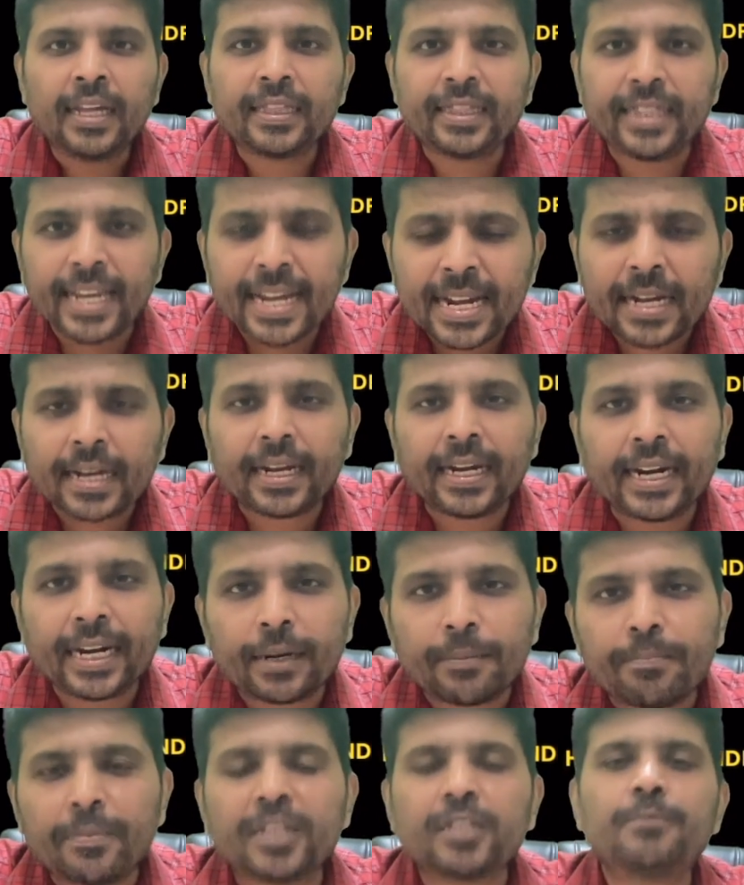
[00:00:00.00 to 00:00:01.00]
think
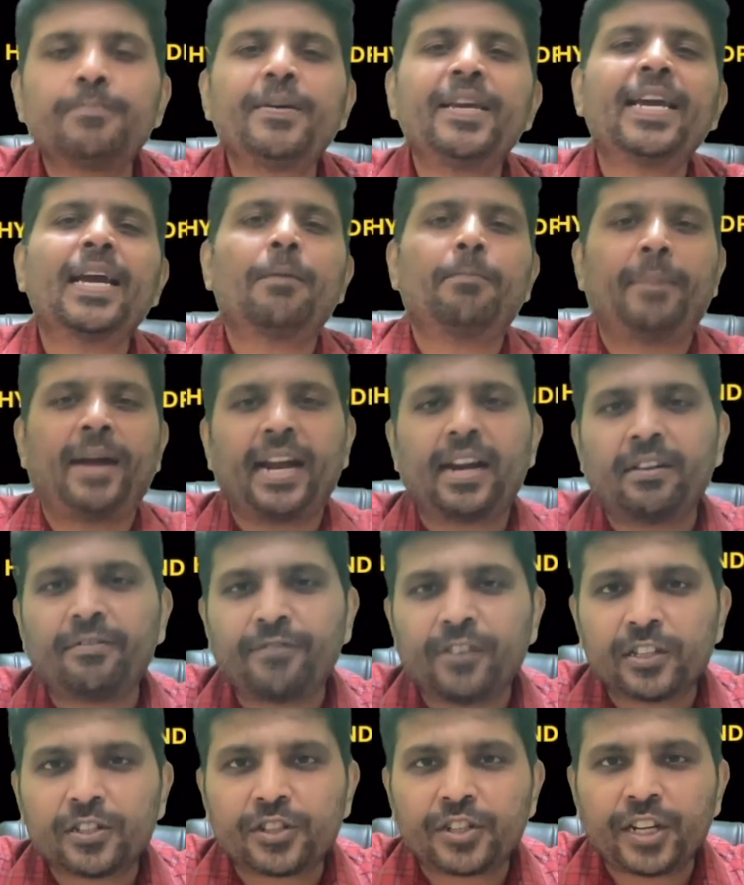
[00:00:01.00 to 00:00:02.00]
it must be a
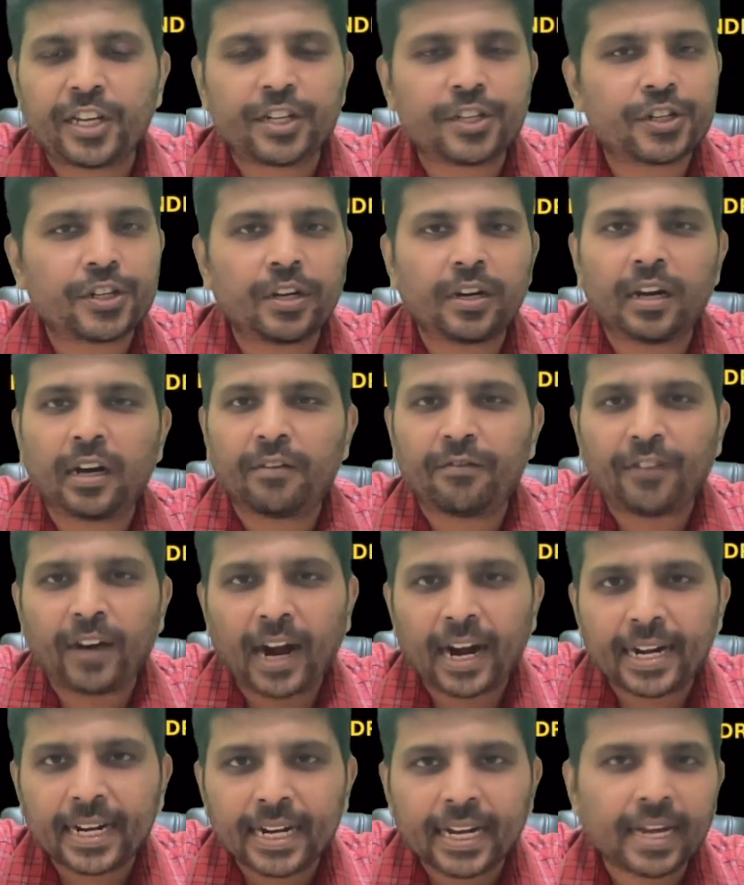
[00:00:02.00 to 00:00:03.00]
manifestation of
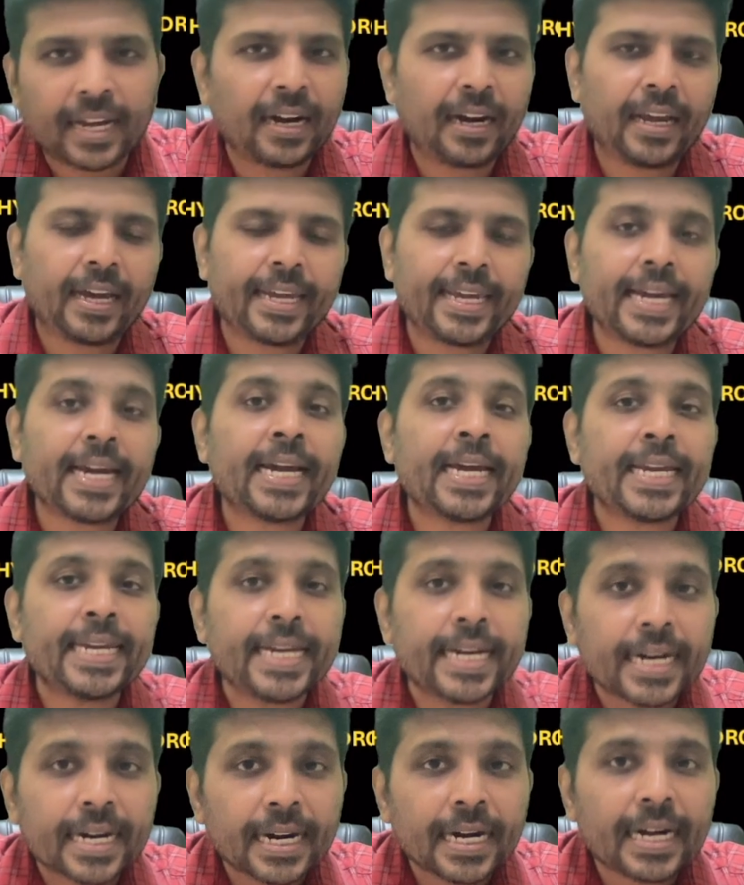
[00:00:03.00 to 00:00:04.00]
underlying
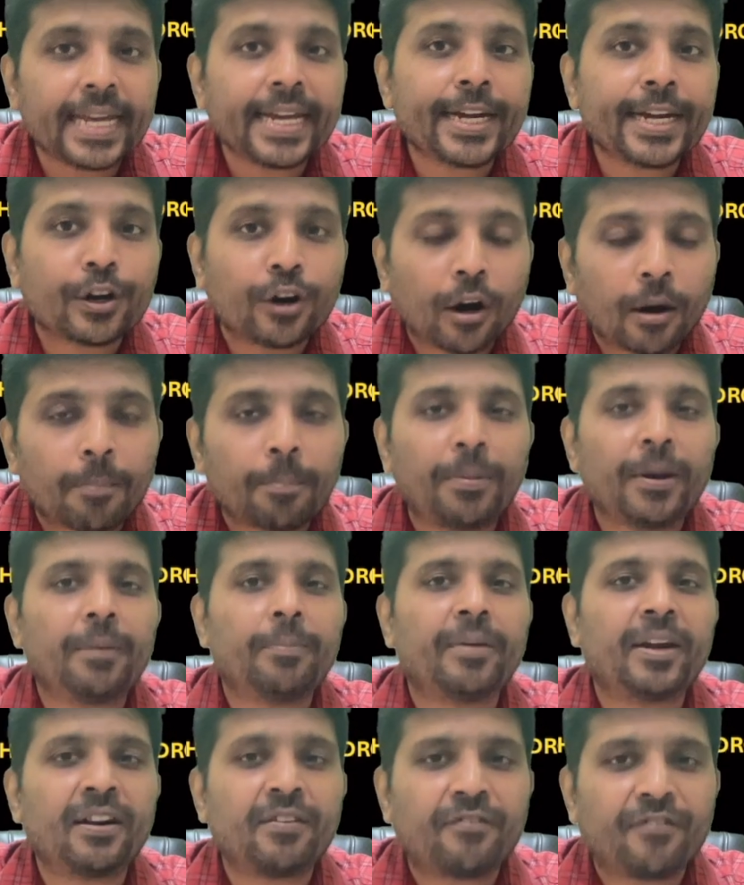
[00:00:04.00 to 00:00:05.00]
early
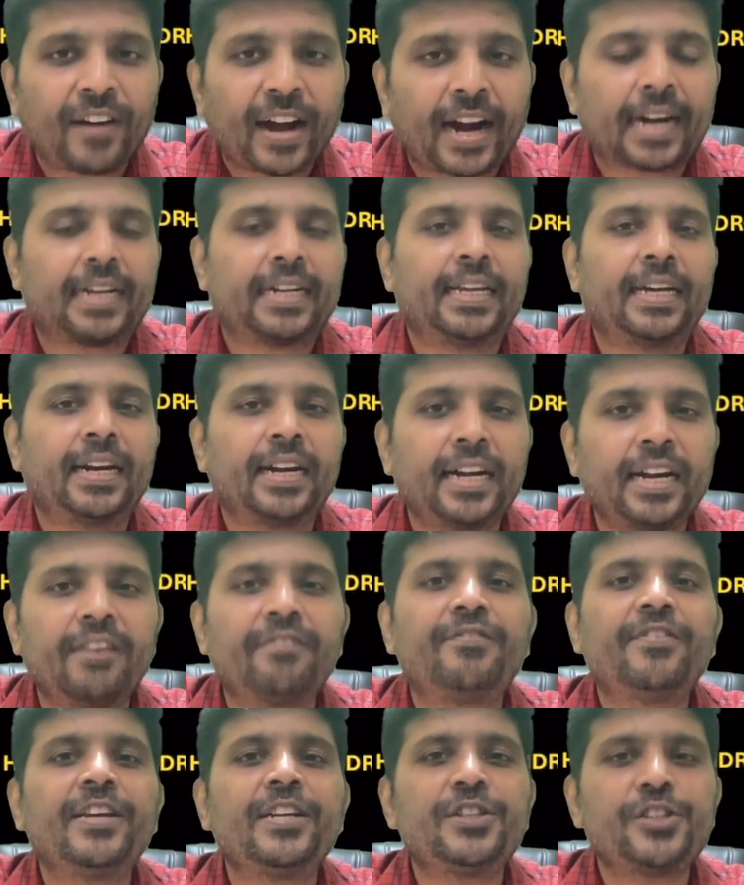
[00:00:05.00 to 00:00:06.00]
complement factor
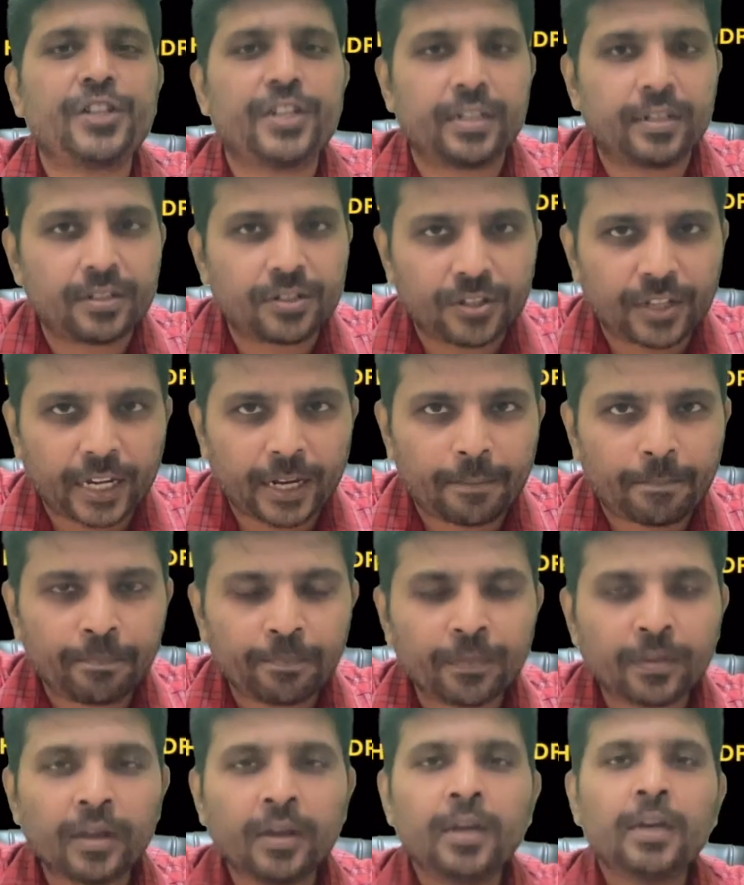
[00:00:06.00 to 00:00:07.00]
deficiency.
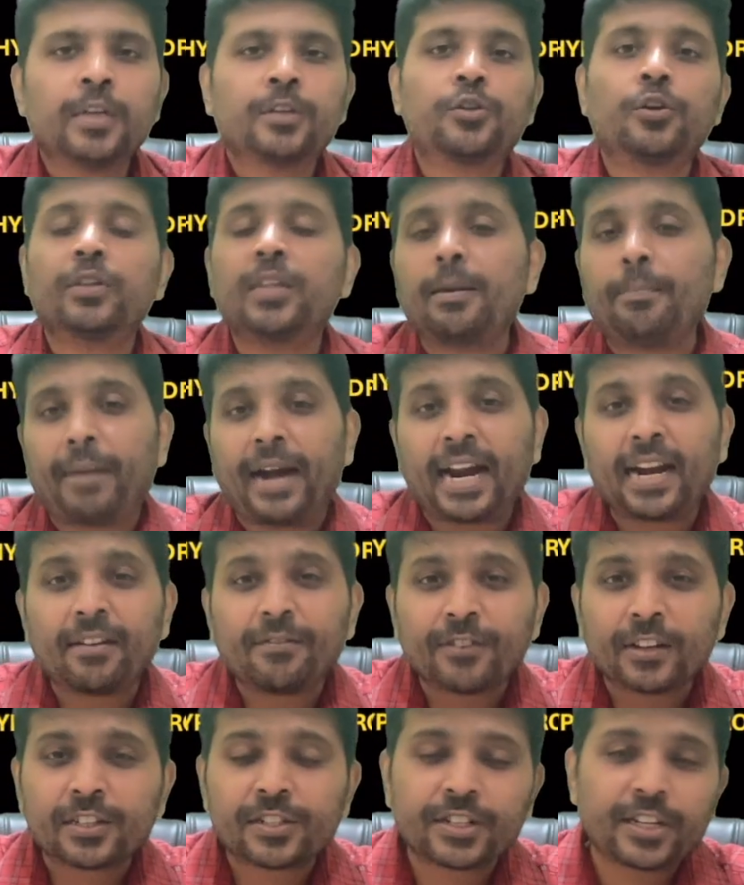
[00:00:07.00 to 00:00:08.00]
So the
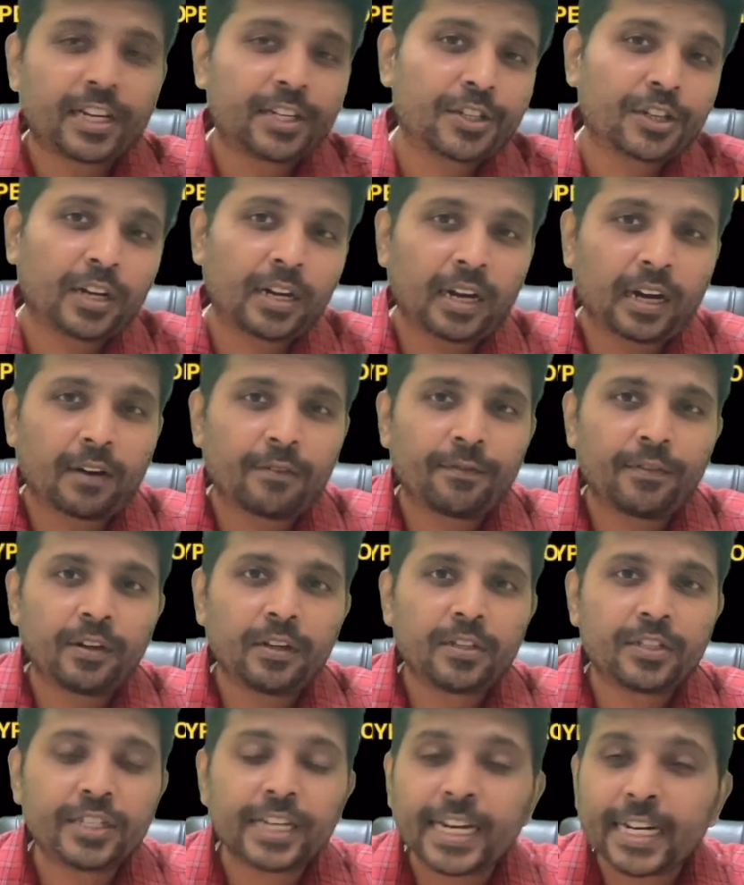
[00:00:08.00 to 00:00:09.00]
manifestation of
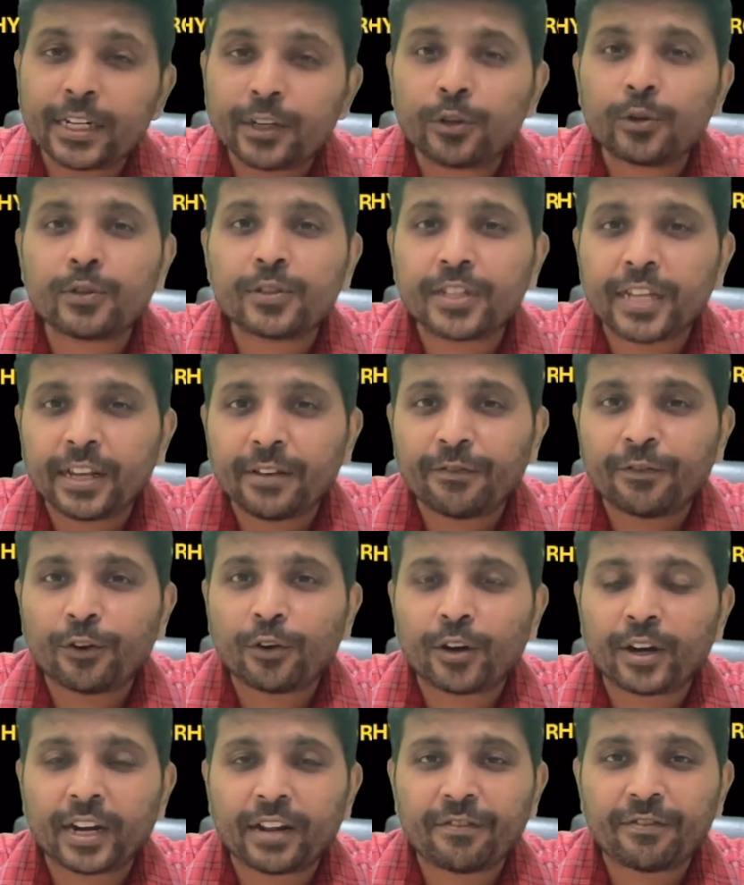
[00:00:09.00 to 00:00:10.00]

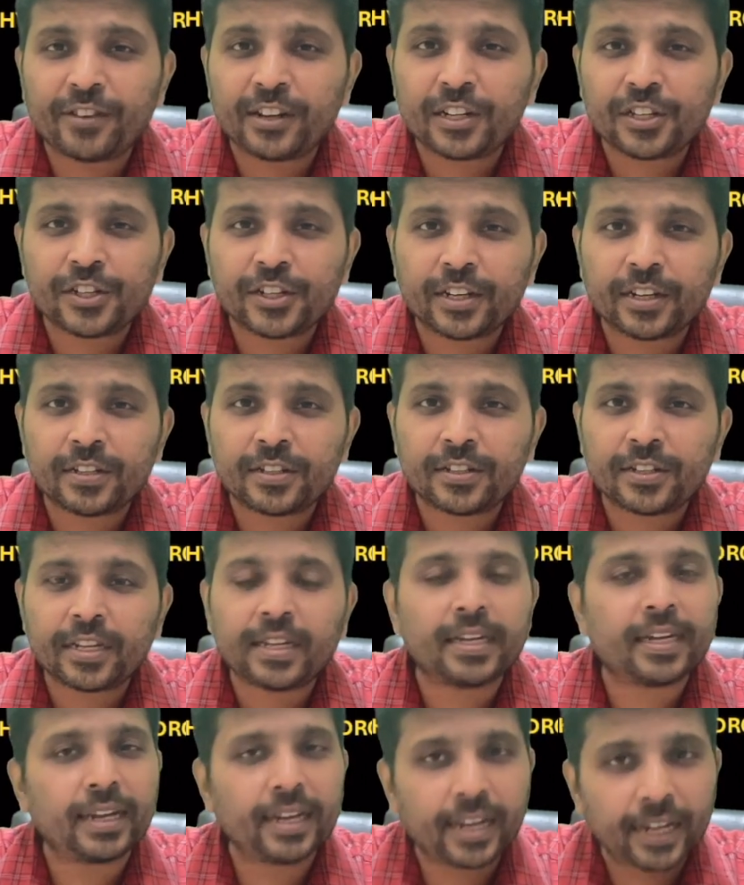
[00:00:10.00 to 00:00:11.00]
C2C4
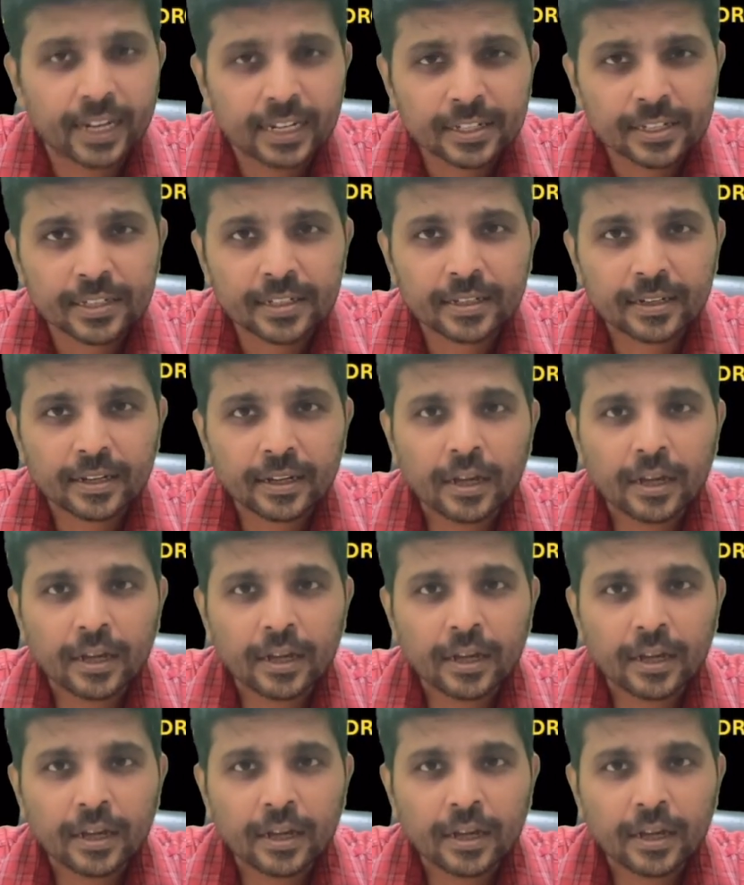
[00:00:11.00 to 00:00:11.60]
deficiency is